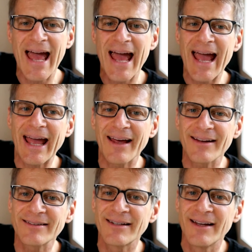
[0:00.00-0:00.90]

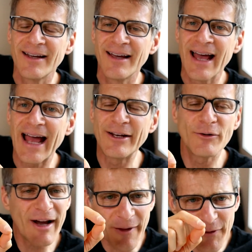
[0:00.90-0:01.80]
And, and you've
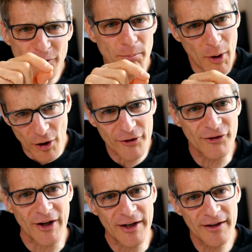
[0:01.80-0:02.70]
got this
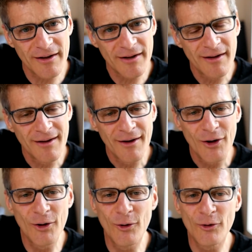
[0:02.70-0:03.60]
person
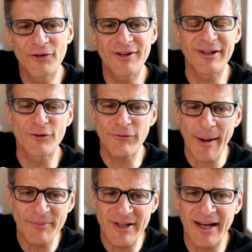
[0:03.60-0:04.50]
who's
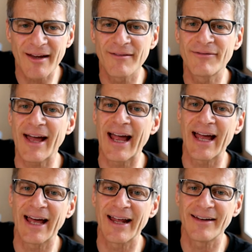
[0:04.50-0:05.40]
disruptive
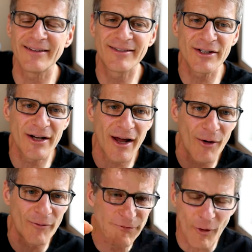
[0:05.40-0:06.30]
and, you
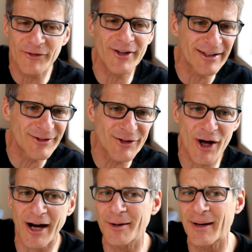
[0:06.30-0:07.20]
know, forcing us to
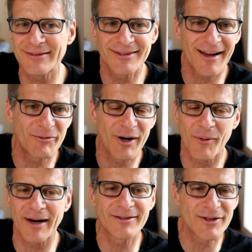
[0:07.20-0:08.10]
talk about stuff we don't
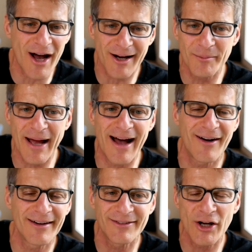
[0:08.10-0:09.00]
want to talk
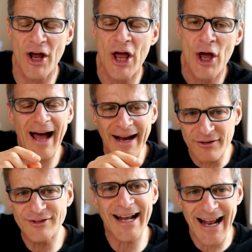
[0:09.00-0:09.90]
about. And I
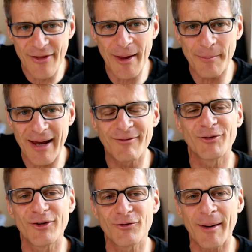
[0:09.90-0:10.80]
understand how that behavior is
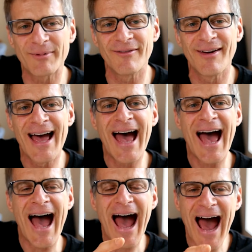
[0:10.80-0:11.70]
disruptive.
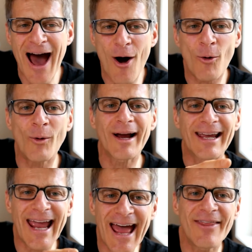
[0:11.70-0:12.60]
How
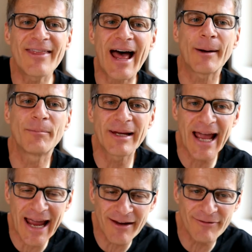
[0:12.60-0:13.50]
can that
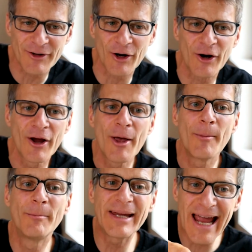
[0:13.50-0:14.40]
behavior
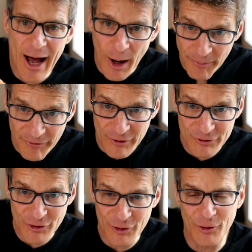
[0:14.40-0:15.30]
be helpful
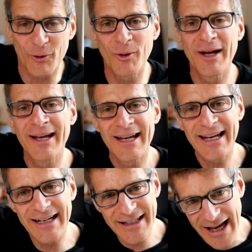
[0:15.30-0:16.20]
to you
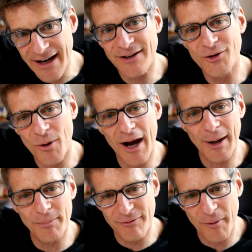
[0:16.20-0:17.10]
in getting to a
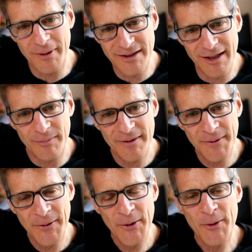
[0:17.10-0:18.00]
high-performing team,
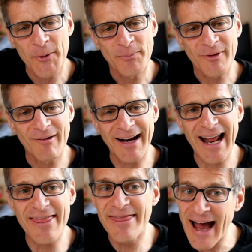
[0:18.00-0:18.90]
right?
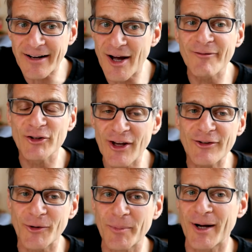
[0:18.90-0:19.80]
And that
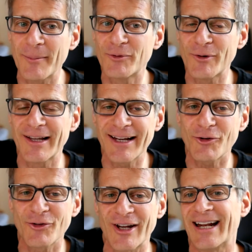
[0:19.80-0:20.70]
conversation becomes really
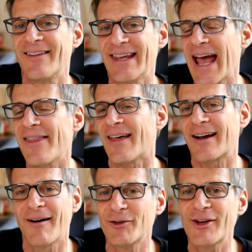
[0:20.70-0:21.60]
interesting. And in the end, that
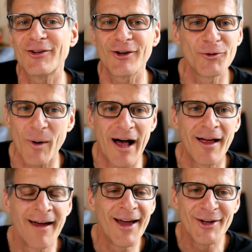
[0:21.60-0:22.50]
conversation is,
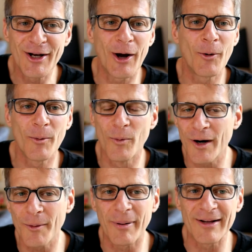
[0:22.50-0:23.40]
well, you know,
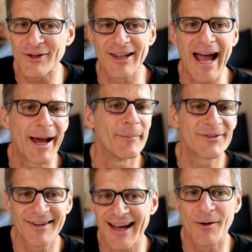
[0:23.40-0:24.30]
we're a bunch of lambs.
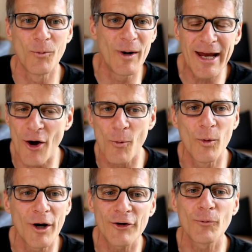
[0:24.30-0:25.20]
Like, we
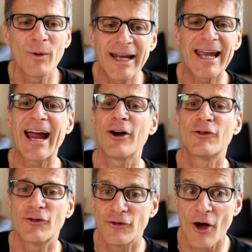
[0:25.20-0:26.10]
we're, we care
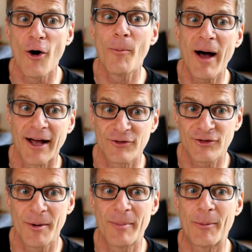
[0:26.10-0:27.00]
so much
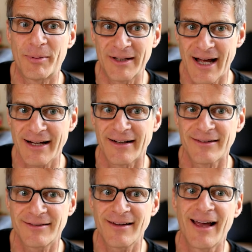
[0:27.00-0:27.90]
about
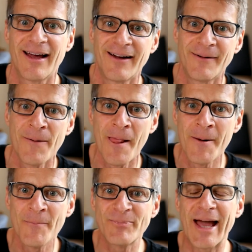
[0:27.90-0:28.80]
politeness and
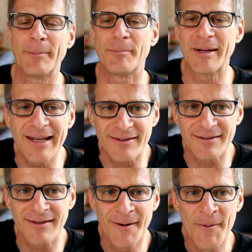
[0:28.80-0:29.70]
and
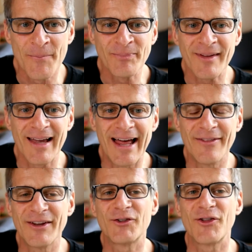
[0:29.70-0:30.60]
peace
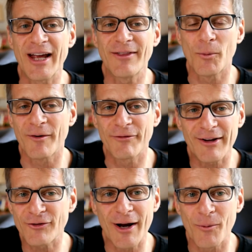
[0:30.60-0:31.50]
and this thing that we're
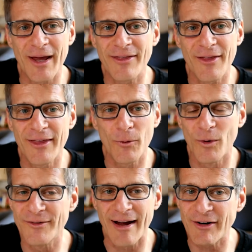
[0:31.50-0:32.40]
frustrated with that
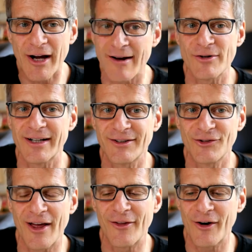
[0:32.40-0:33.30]
will never contradict
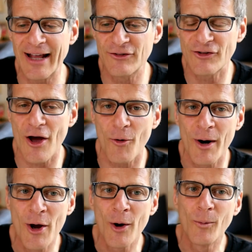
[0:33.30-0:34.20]
each other. And so
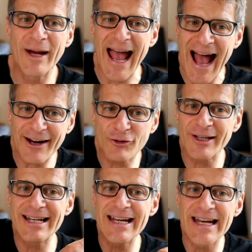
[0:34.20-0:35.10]
we
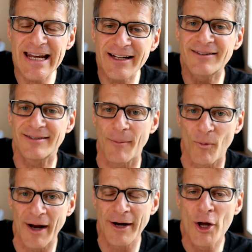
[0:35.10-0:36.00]
actually need
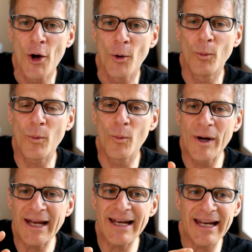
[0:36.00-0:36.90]
someone.
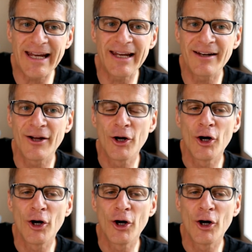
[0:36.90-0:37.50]
We need